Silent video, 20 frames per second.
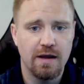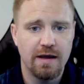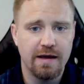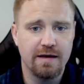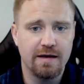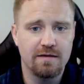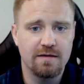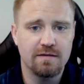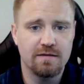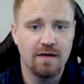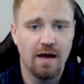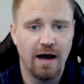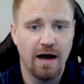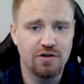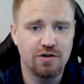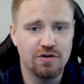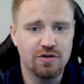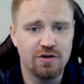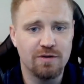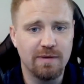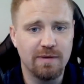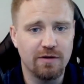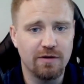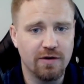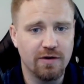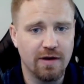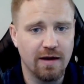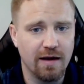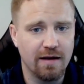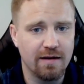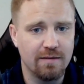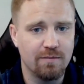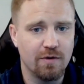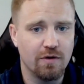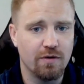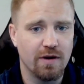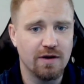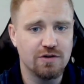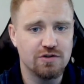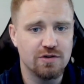Is I shouldn't be looking at
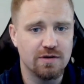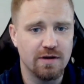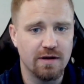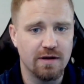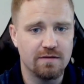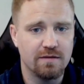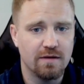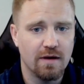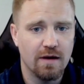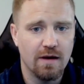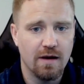immigration as